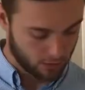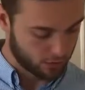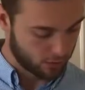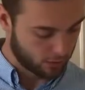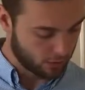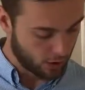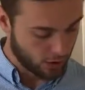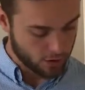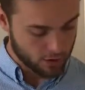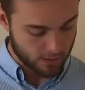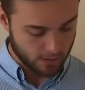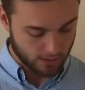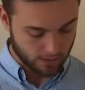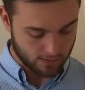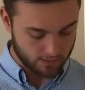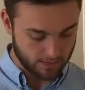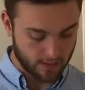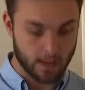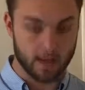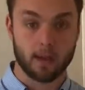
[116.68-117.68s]
So you can
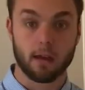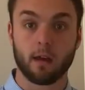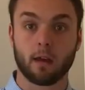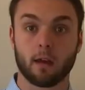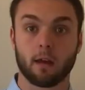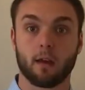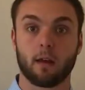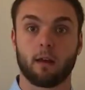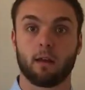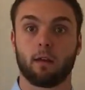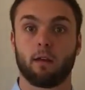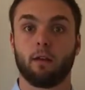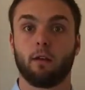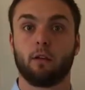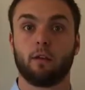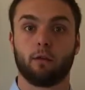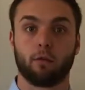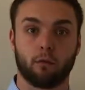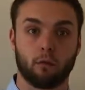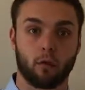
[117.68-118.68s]
see that
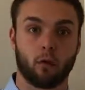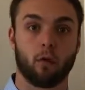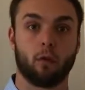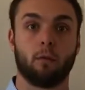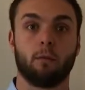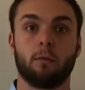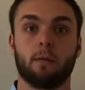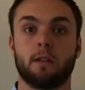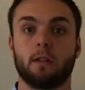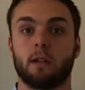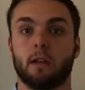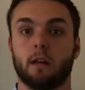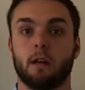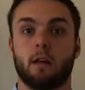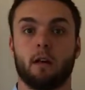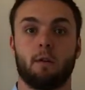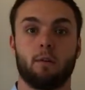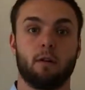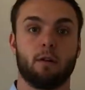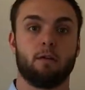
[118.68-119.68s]
this forms
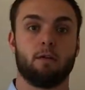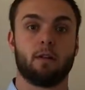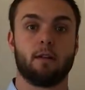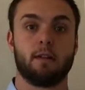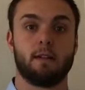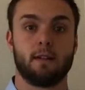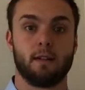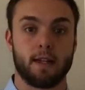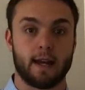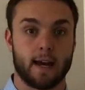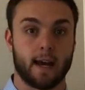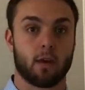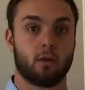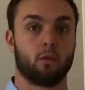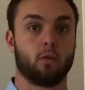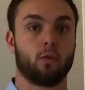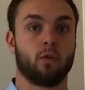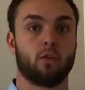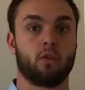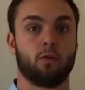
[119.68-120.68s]
a bit of a
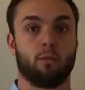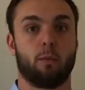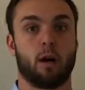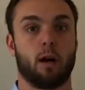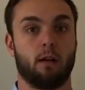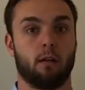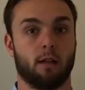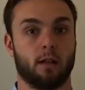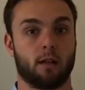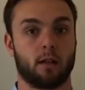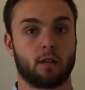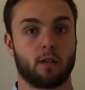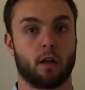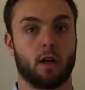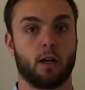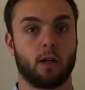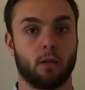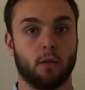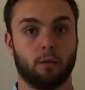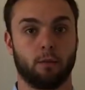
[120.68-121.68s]
downward spiraling
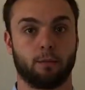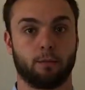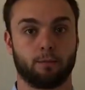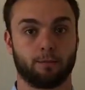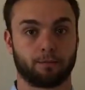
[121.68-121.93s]
cycle.